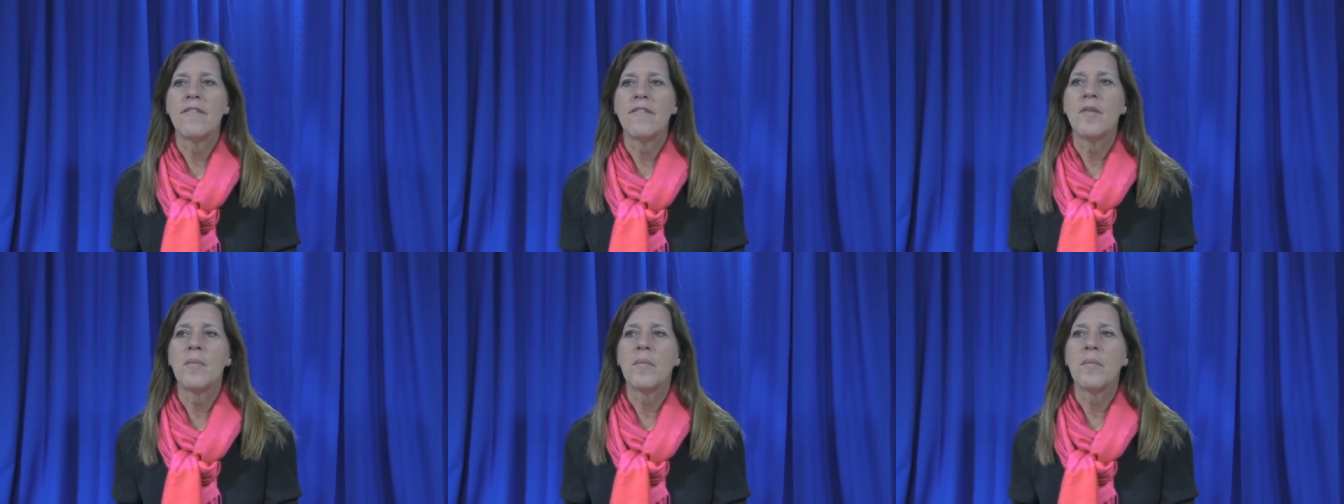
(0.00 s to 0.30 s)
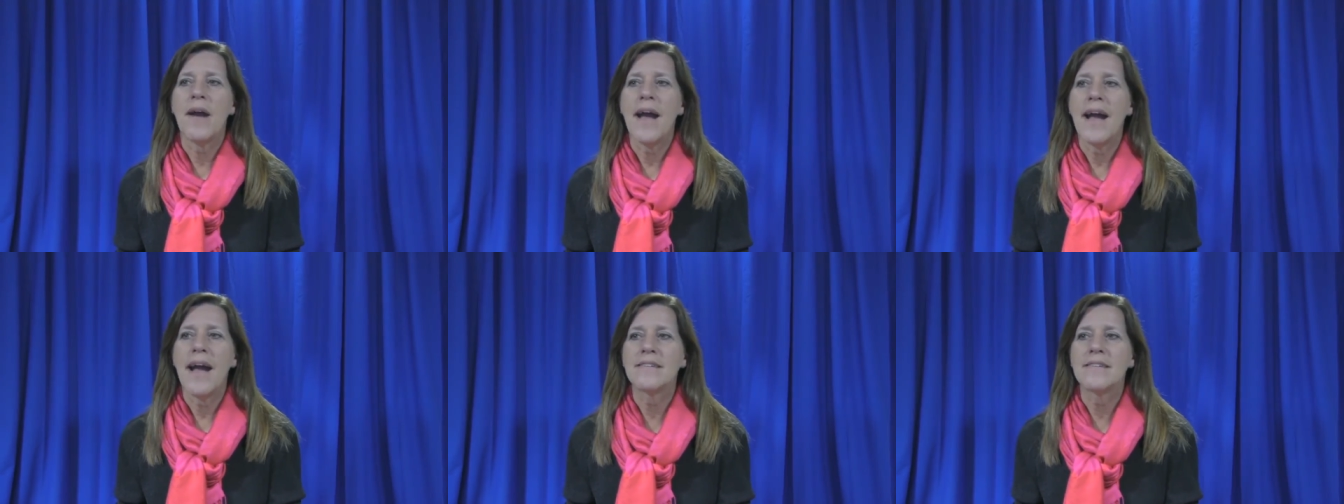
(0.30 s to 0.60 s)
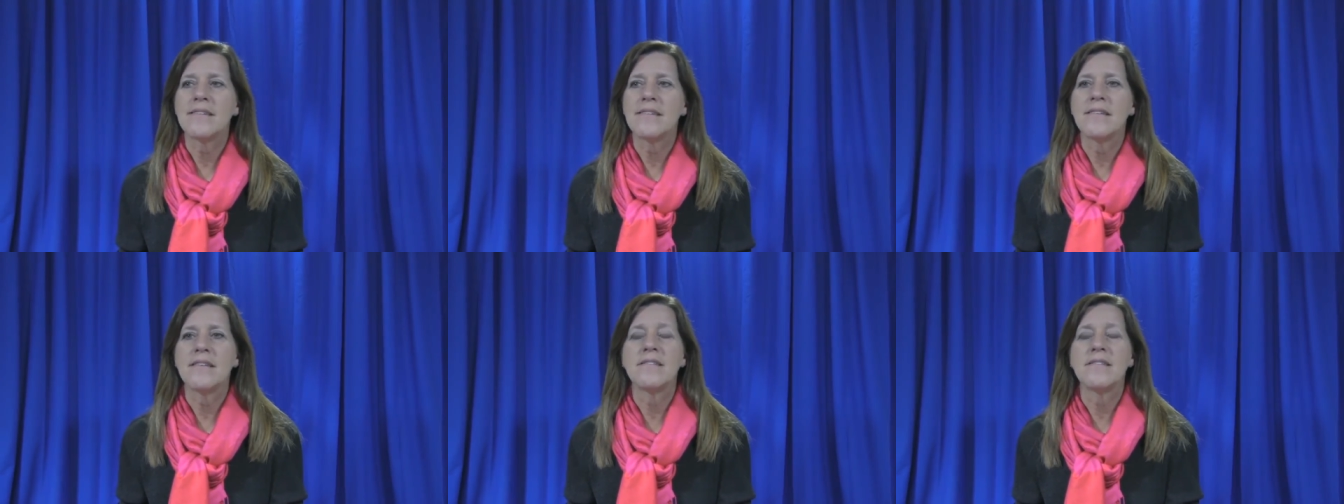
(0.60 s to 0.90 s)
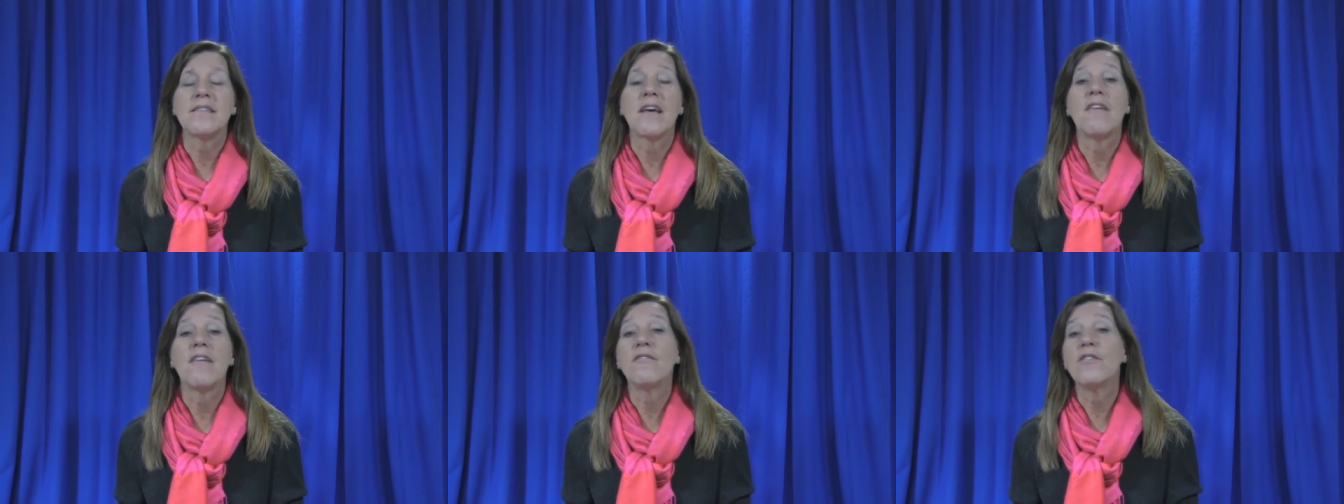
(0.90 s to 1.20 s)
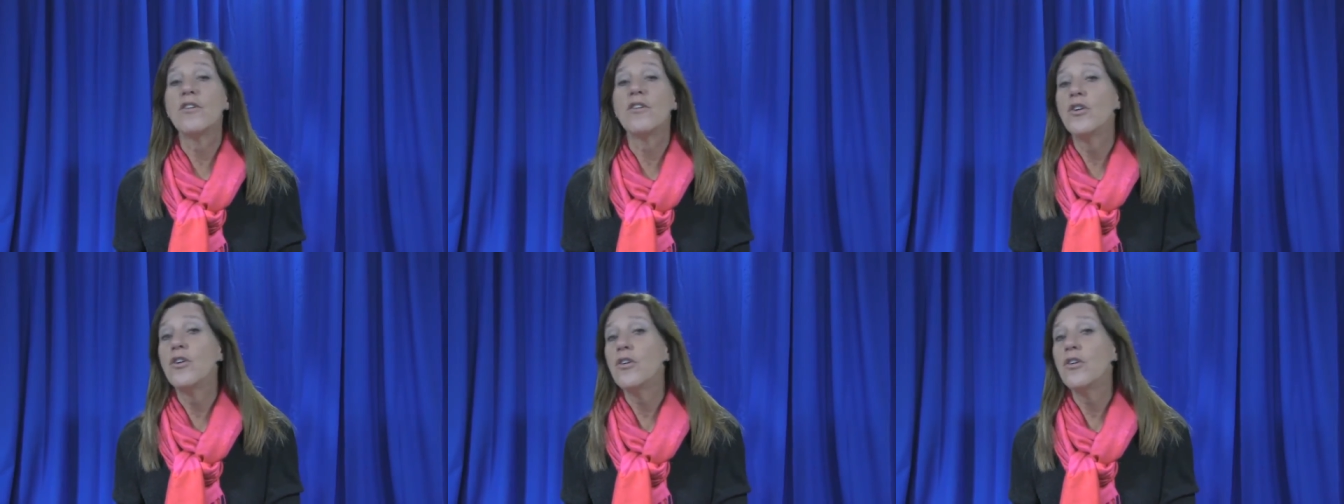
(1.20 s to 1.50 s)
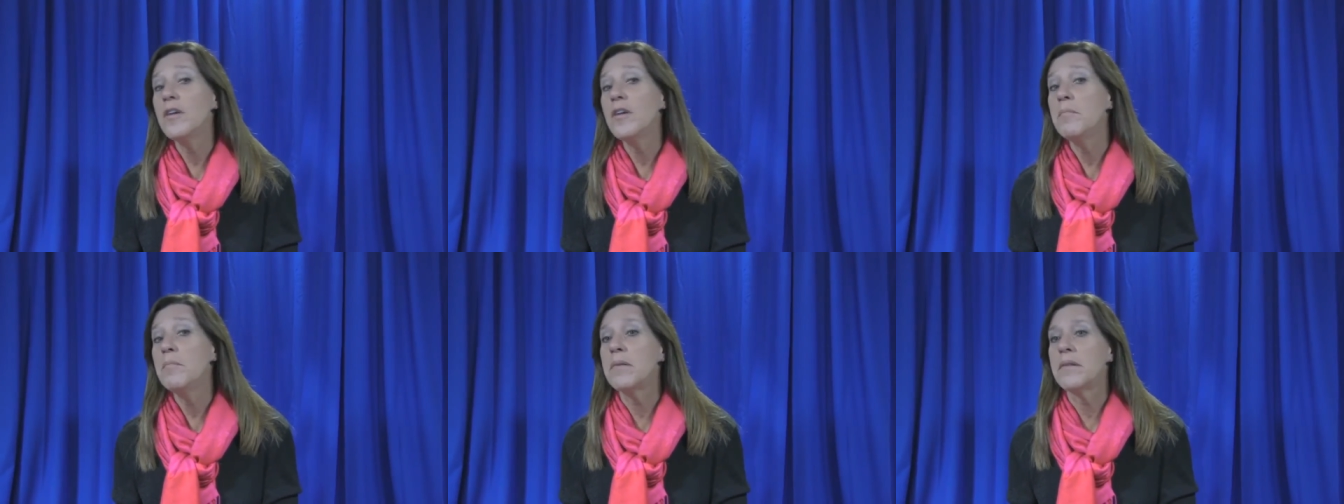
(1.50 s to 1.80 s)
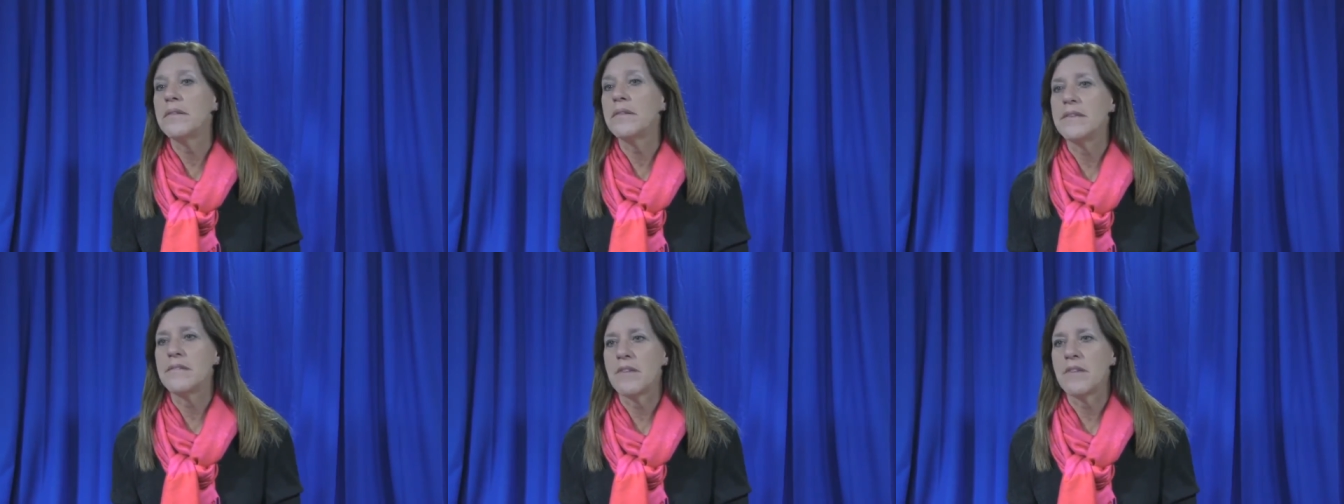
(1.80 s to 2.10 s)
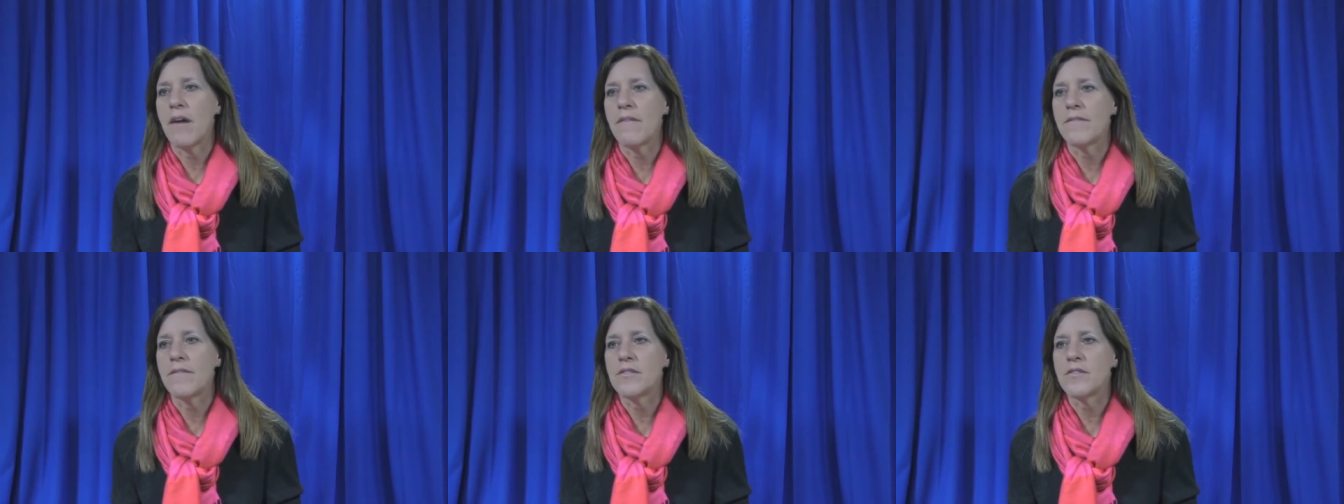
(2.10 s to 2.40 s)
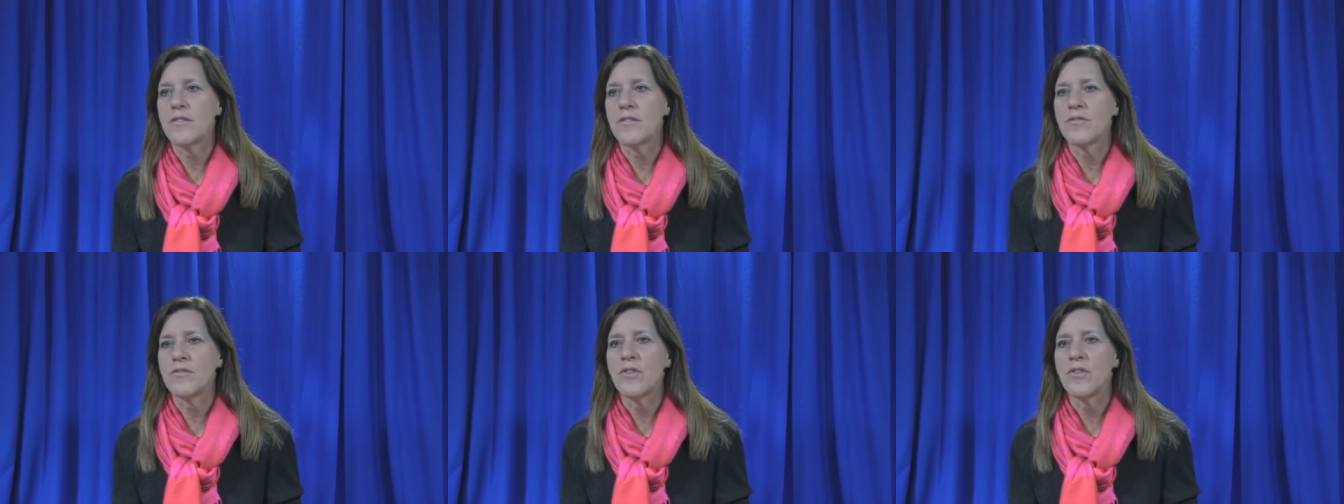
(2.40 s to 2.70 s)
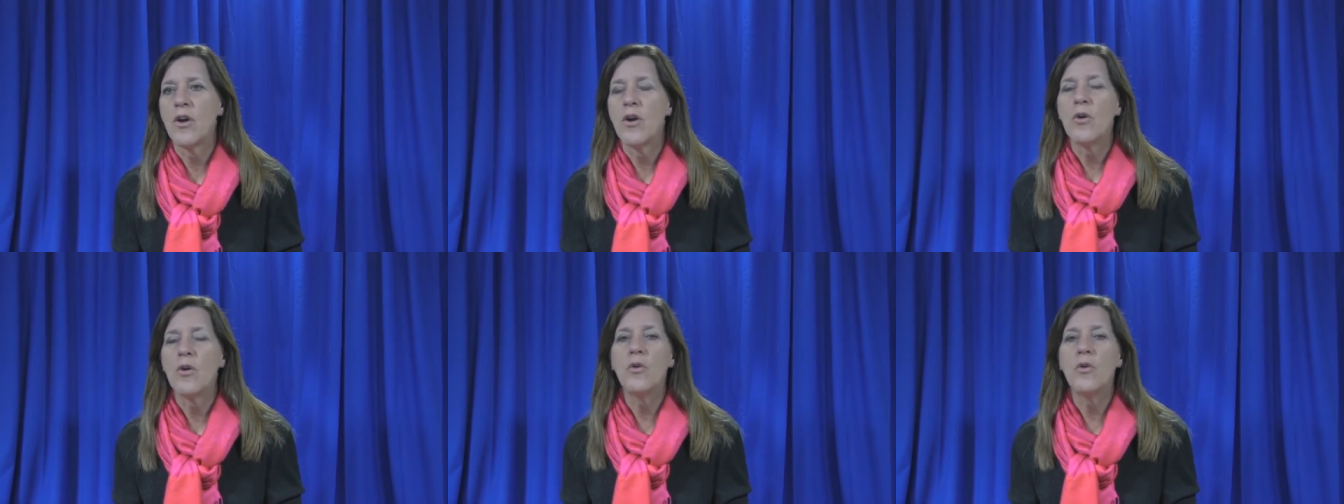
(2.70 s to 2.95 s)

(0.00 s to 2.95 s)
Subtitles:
of the practices of good police officers